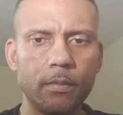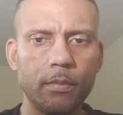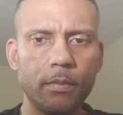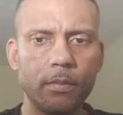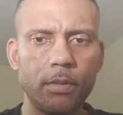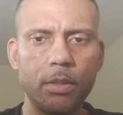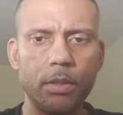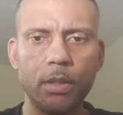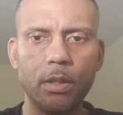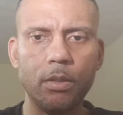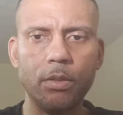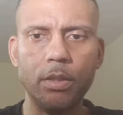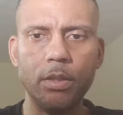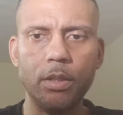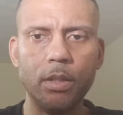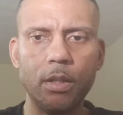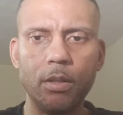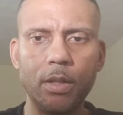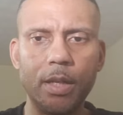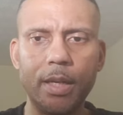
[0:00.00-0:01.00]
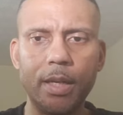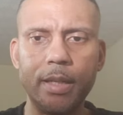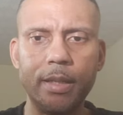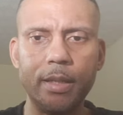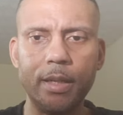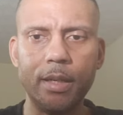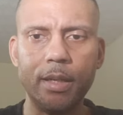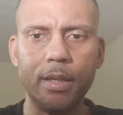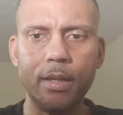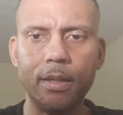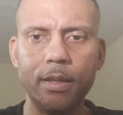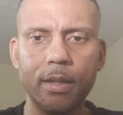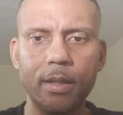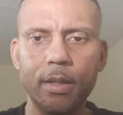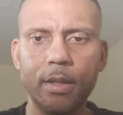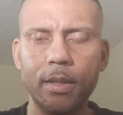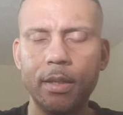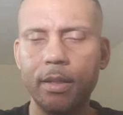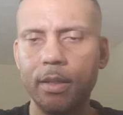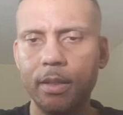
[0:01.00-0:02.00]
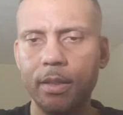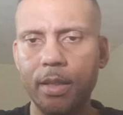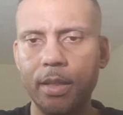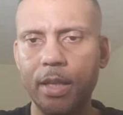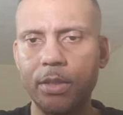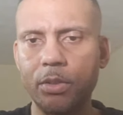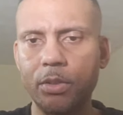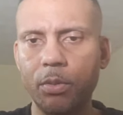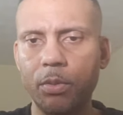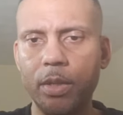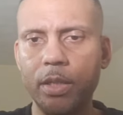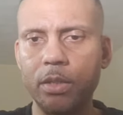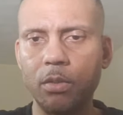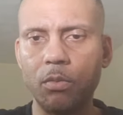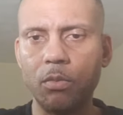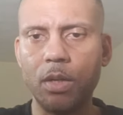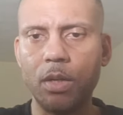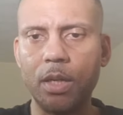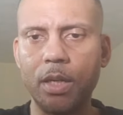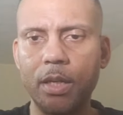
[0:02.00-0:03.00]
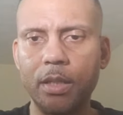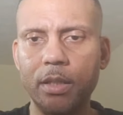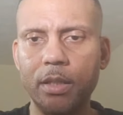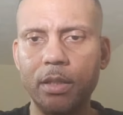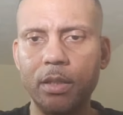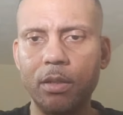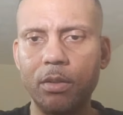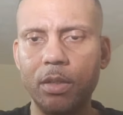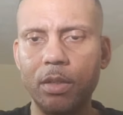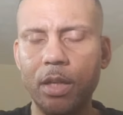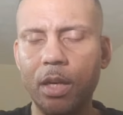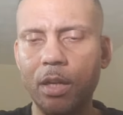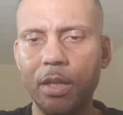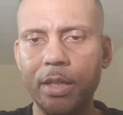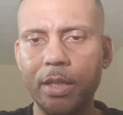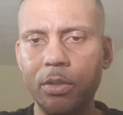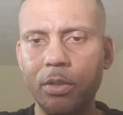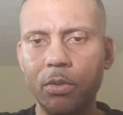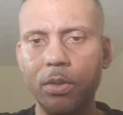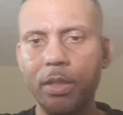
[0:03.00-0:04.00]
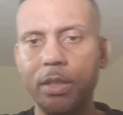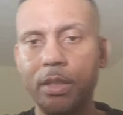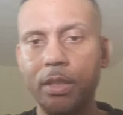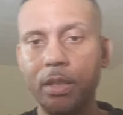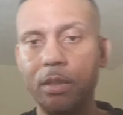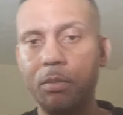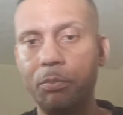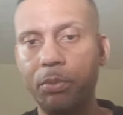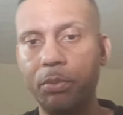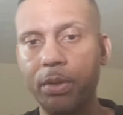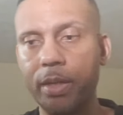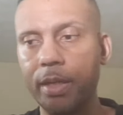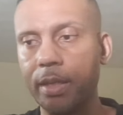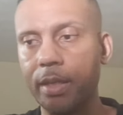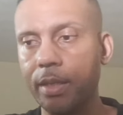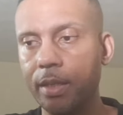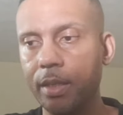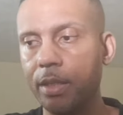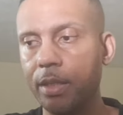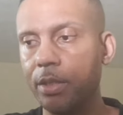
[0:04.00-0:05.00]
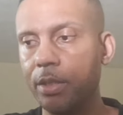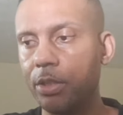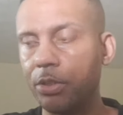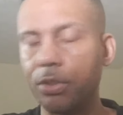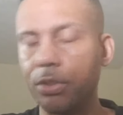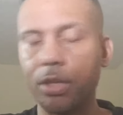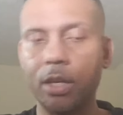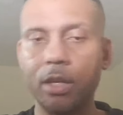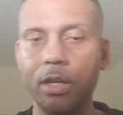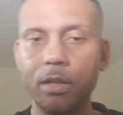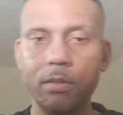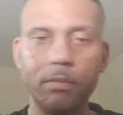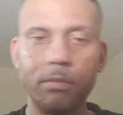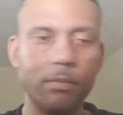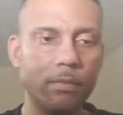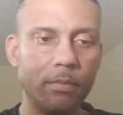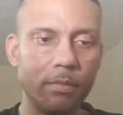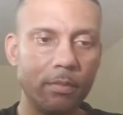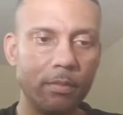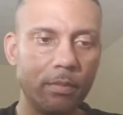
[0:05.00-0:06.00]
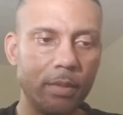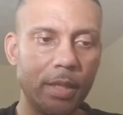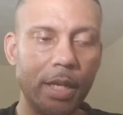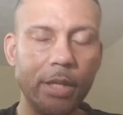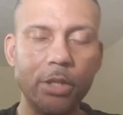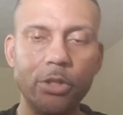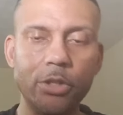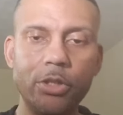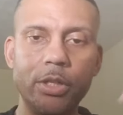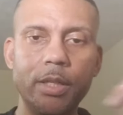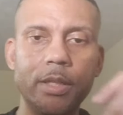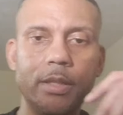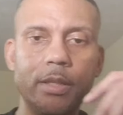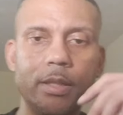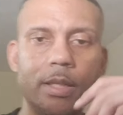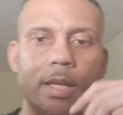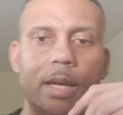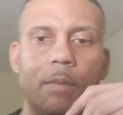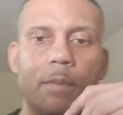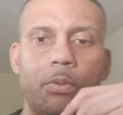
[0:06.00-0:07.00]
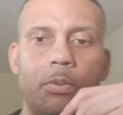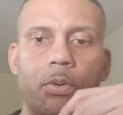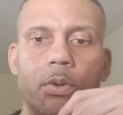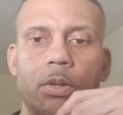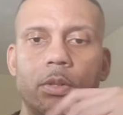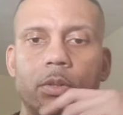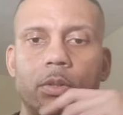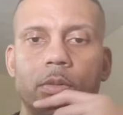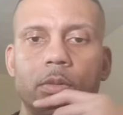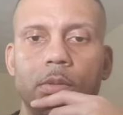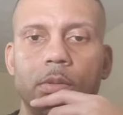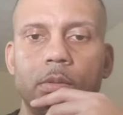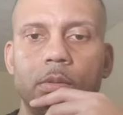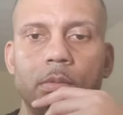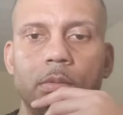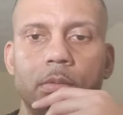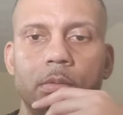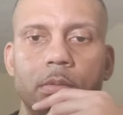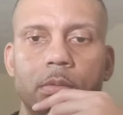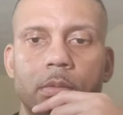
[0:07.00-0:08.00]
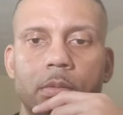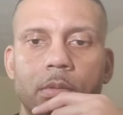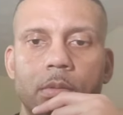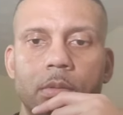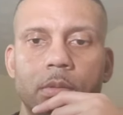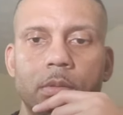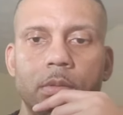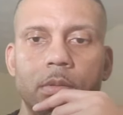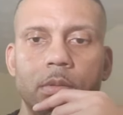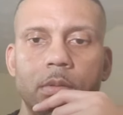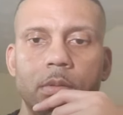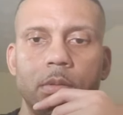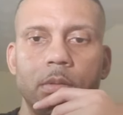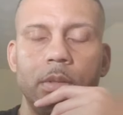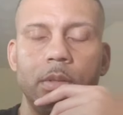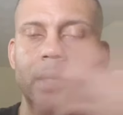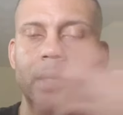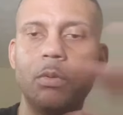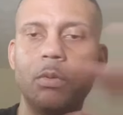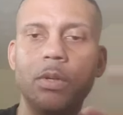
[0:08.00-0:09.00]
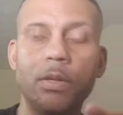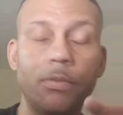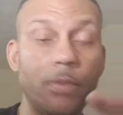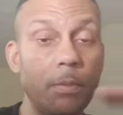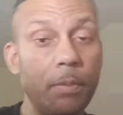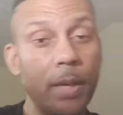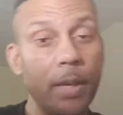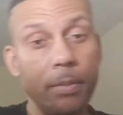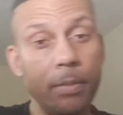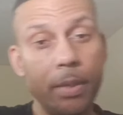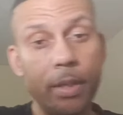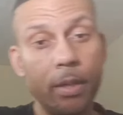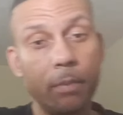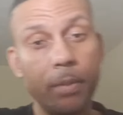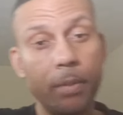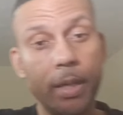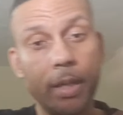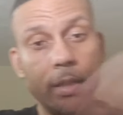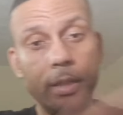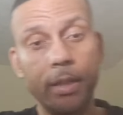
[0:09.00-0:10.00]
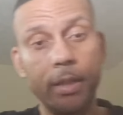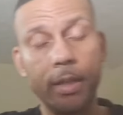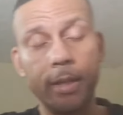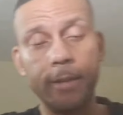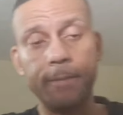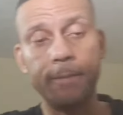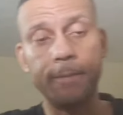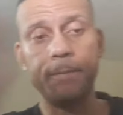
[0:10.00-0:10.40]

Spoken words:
So like that's the reason why all they're doing is just bringing disturbed energy into that portal. Then what if a baby come out of that